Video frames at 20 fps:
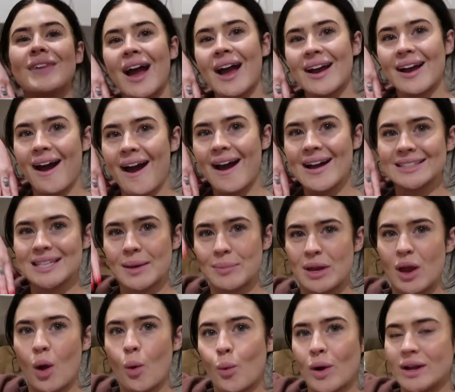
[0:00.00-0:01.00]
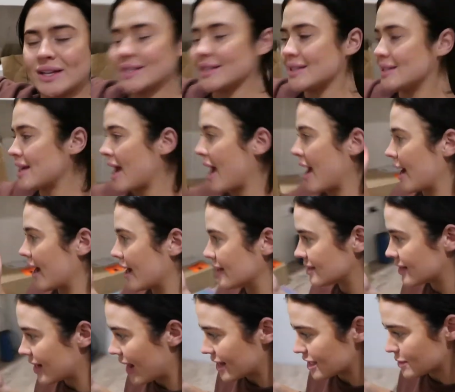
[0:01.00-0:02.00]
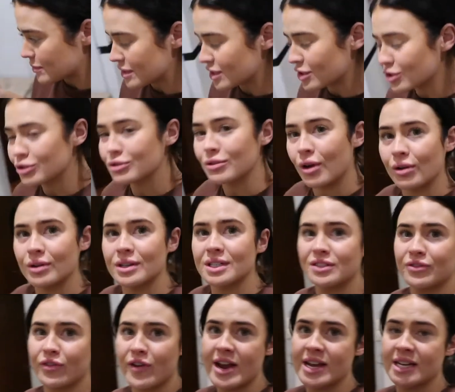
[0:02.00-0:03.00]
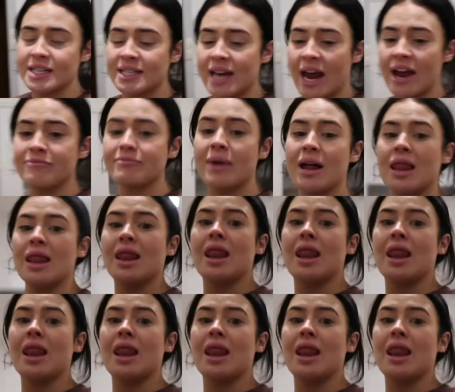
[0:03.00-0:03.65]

Hi guys, happy Wednesday. Today has been the longest freaking day of my